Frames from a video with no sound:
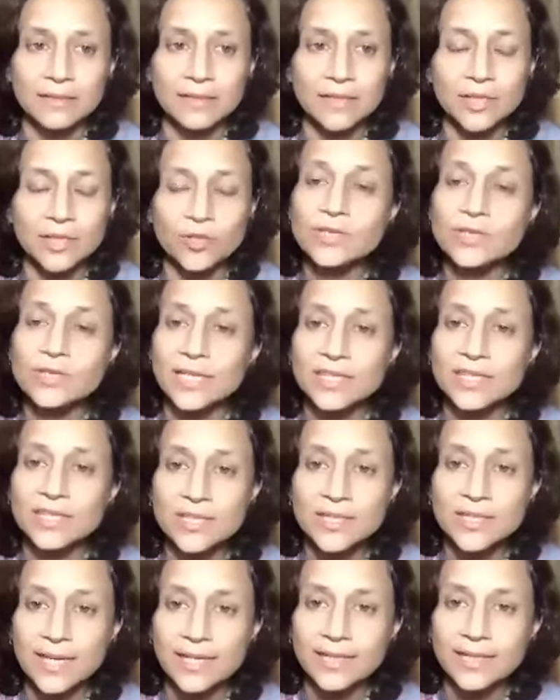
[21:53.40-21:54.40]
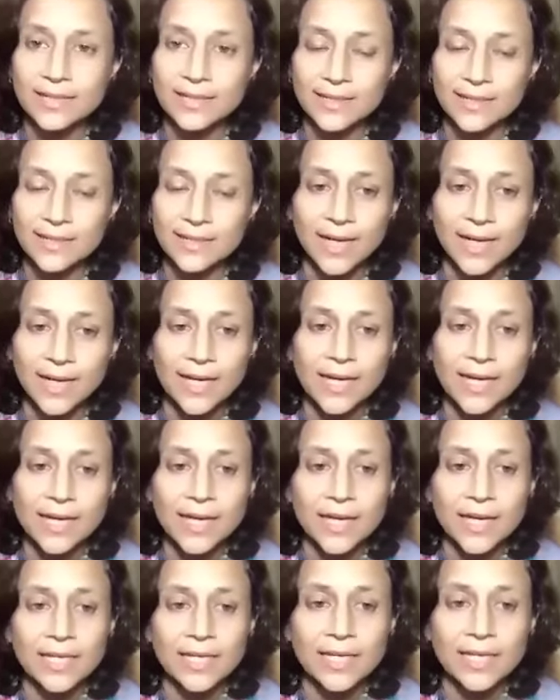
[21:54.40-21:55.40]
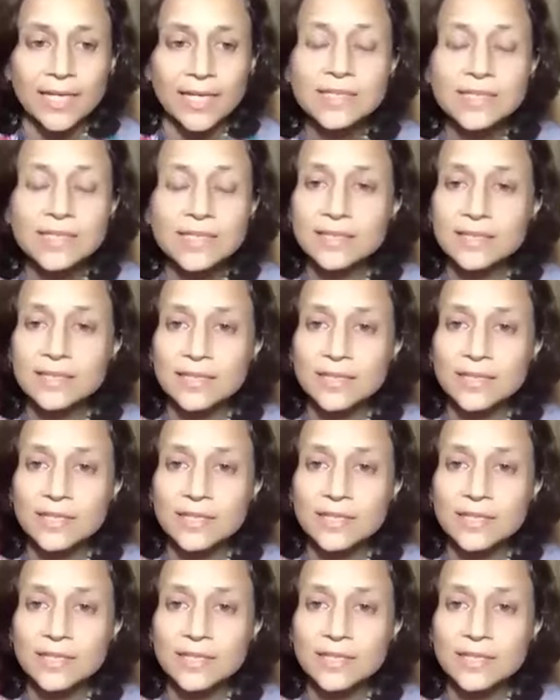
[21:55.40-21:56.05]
Satchidananda. It is